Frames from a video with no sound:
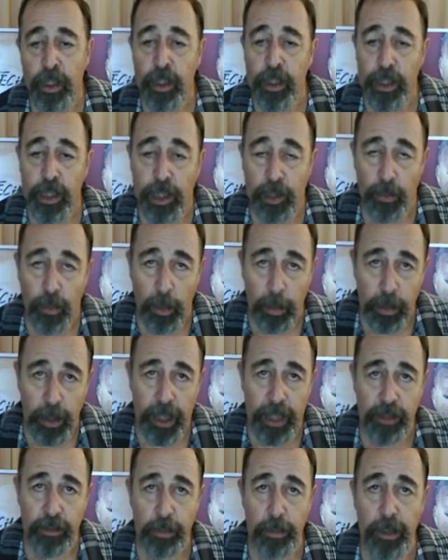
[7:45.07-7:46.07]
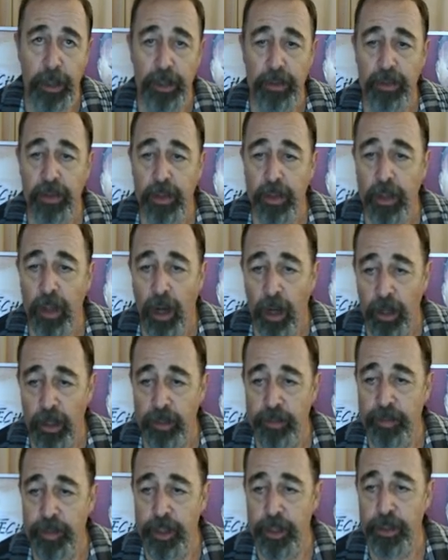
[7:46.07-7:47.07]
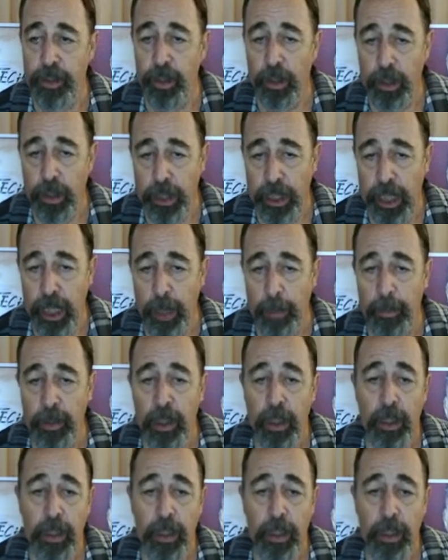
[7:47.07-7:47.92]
the replacement artificial limb,